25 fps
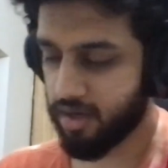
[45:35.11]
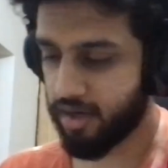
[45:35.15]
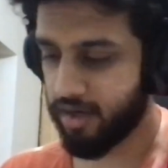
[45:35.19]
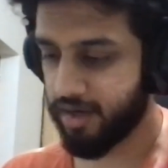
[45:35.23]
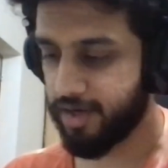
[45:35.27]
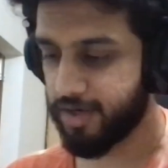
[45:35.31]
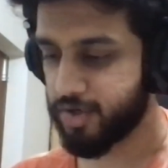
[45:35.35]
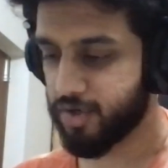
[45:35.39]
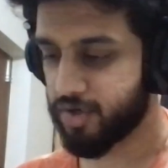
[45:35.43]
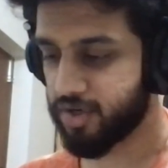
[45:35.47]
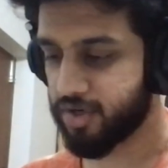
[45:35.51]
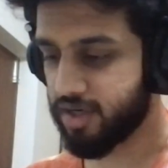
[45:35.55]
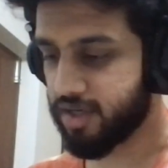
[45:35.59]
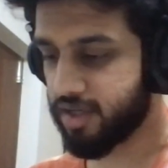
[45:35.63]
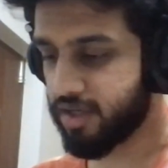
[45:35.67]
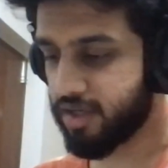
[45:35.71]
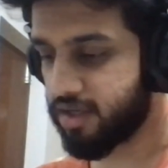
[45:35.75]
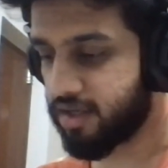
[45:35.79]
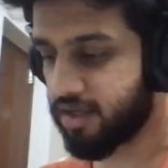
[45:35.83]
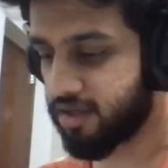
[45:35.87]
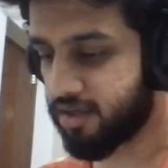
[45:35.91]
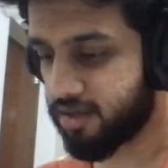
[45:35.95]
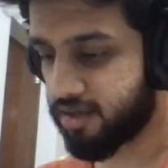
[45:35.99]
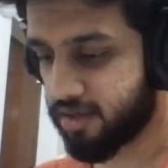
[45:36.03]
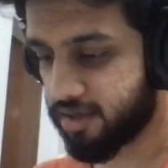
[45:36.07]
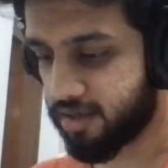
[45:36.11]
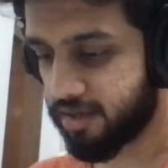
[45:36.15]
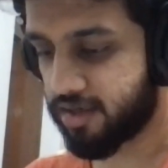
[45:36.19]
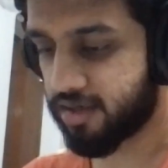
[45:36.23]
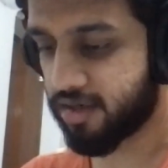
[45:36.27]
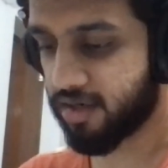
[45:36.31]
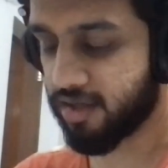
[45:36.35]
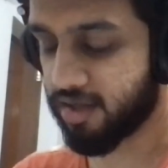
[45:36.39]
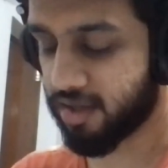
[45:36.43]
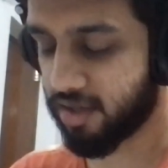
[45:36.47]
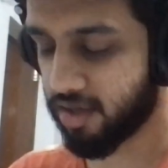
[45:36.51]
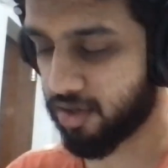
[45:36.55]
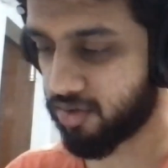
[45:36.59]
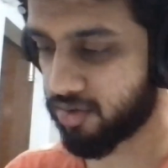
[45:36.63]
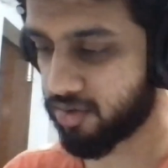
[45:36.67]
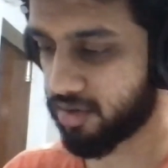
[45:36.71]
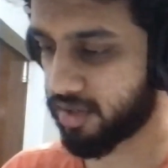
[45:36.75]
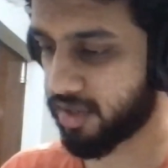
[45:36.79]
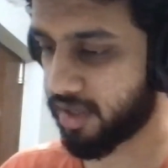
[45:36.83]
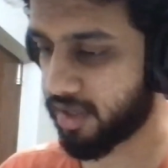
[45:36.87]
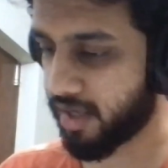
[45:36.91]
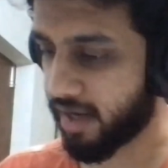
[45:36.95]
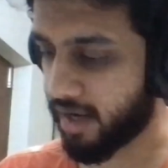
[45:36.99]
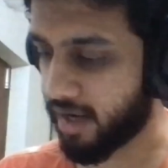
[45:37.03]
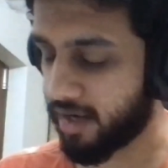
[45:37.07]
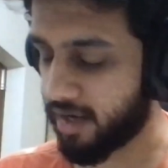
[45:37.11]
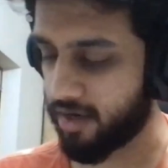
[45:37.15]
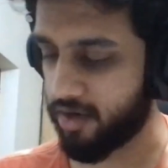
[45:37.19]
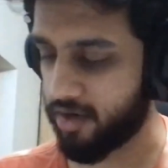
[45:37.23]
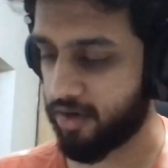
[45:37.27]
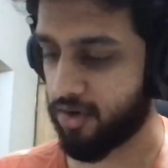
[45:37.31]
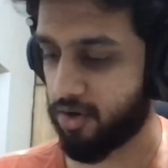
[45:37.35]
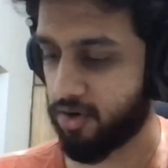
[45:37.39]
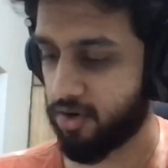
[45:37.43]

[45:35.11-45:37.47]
I need to really drill down the and